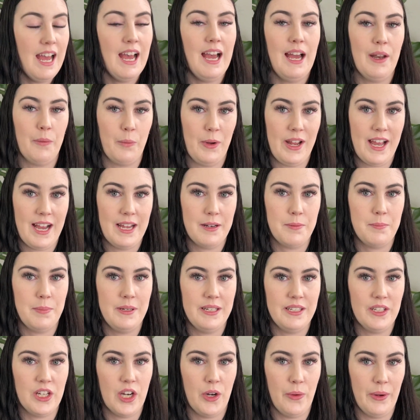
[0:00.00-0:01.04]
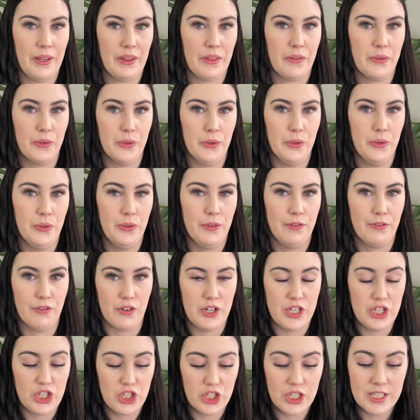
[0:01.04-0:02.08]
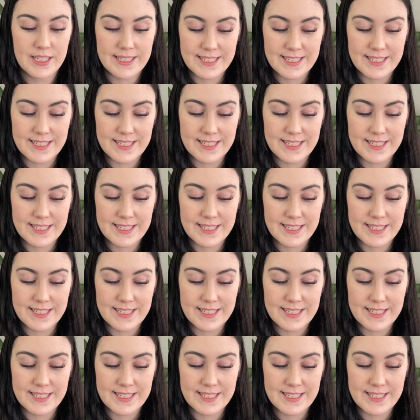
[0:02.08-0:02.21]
and we had been going through fridge